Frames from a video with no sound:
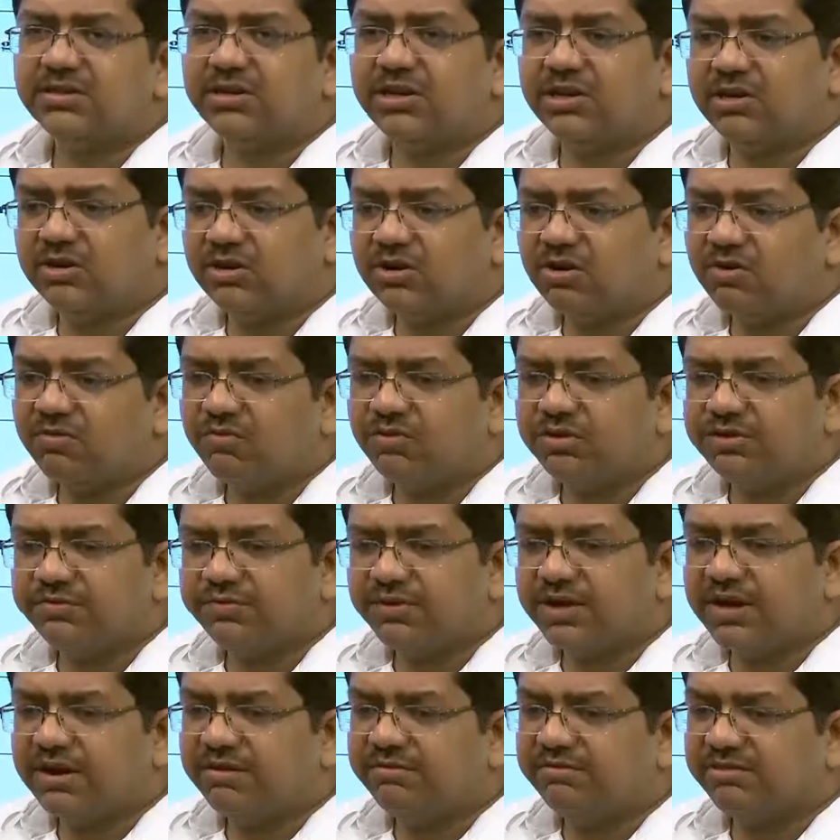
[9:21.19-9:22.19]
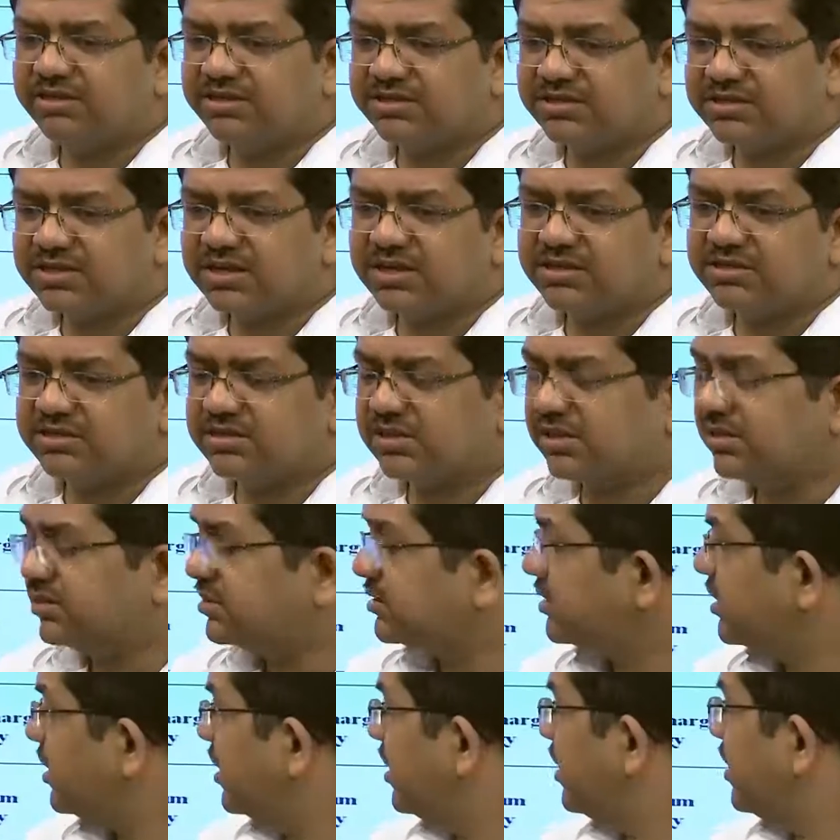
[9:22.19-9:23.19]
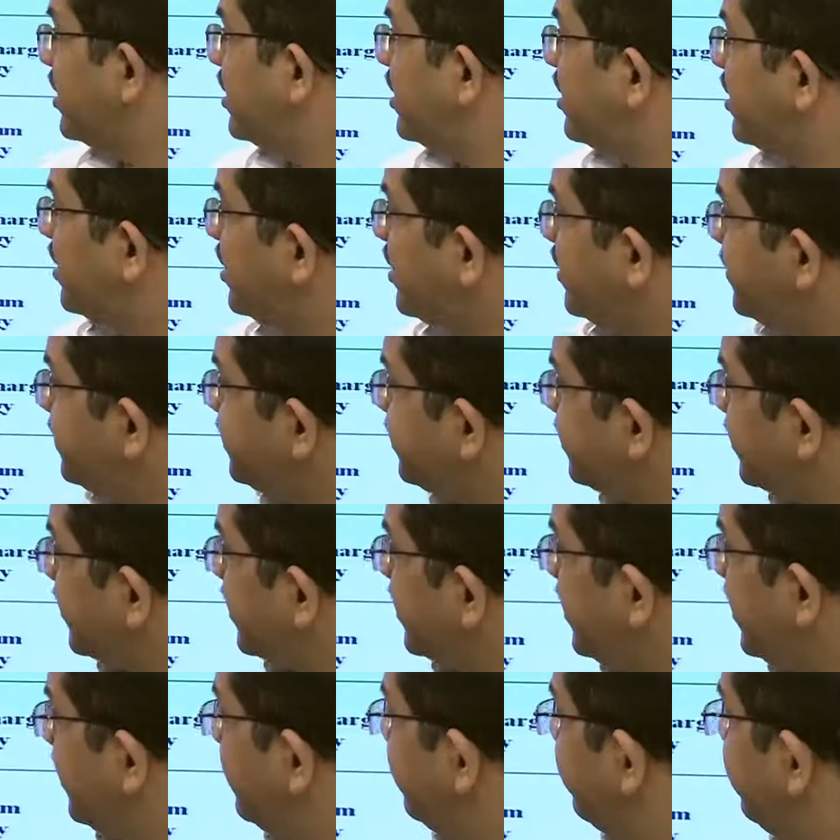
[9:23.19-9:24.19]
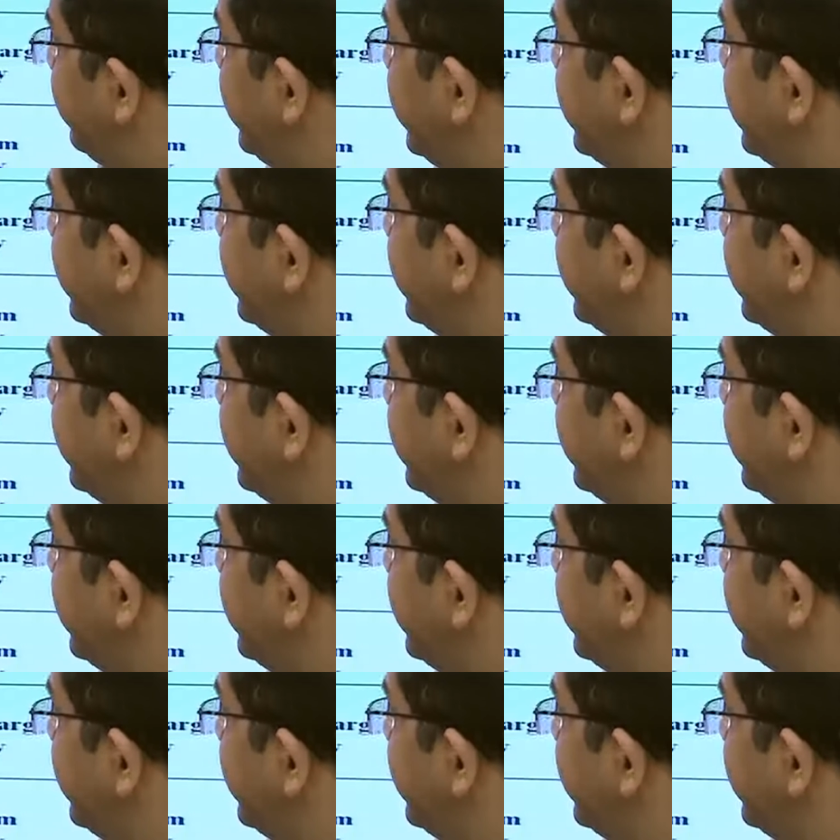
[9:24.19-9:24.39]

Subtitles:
till now what we have discussed is, if we